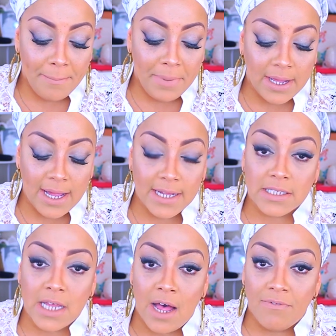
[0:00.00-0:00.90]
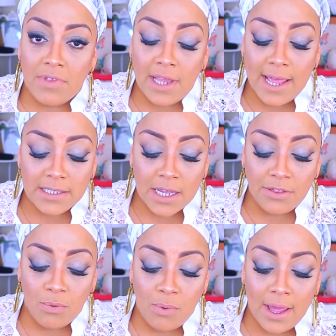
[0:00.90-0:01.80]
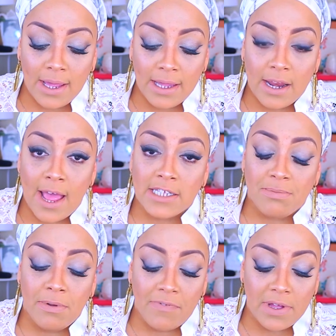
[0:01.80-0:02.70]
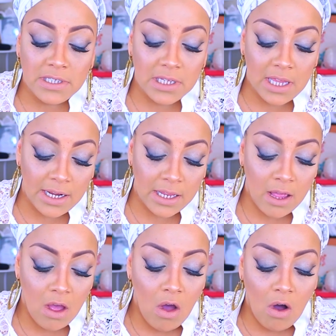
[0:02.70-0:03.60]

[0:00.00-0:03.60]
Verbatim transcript: Because of the lace and the way it has been ventilated.